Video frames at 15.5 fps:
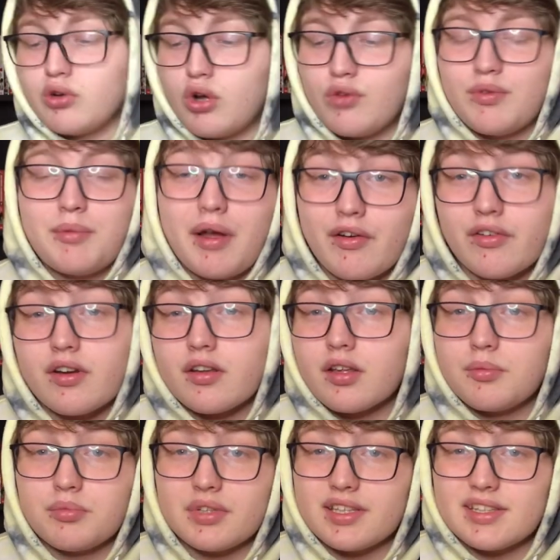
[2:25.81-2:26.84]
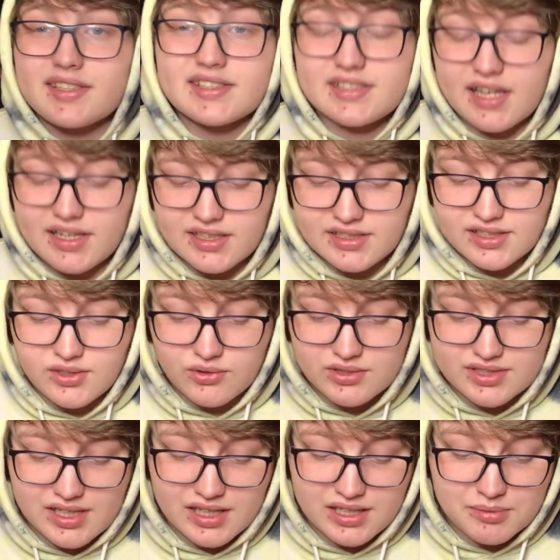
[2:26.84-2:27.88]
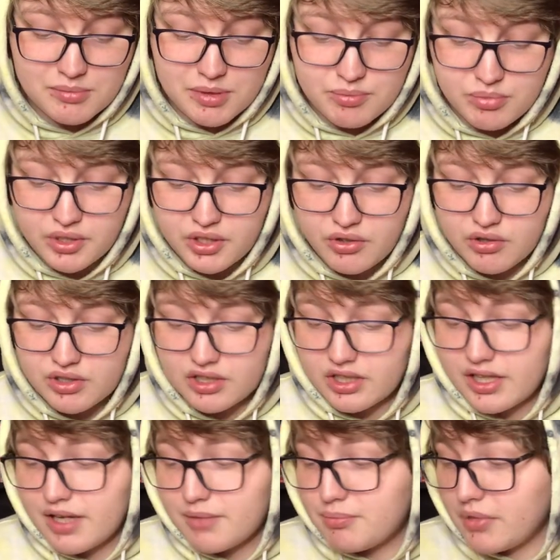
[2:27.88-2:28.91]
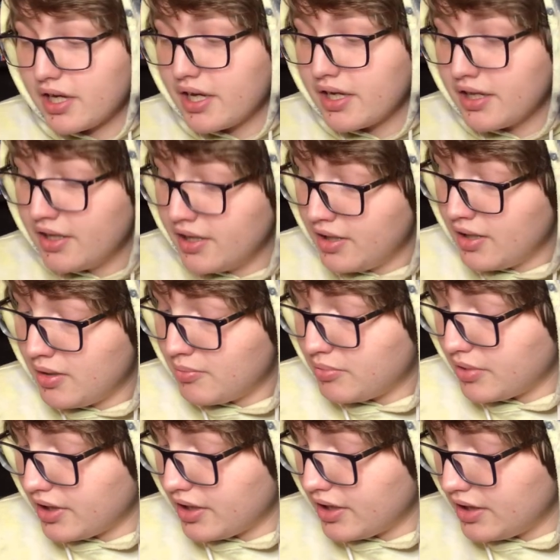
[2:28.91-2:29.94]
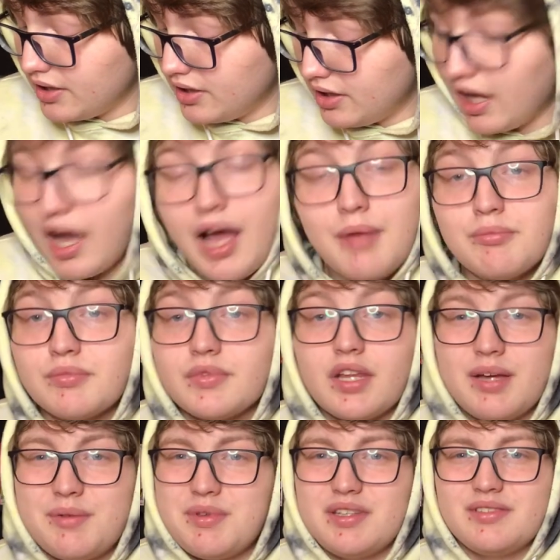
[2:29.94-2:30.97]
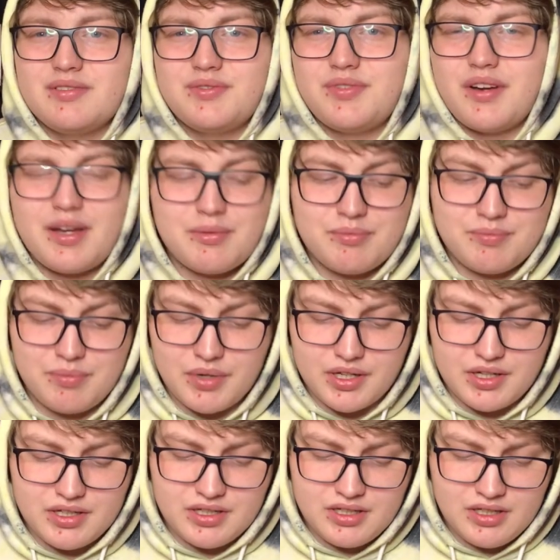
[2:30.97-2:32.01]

know if I'm ever going to complete the set, because I know the set can be pretty hard to get by. But, fine. But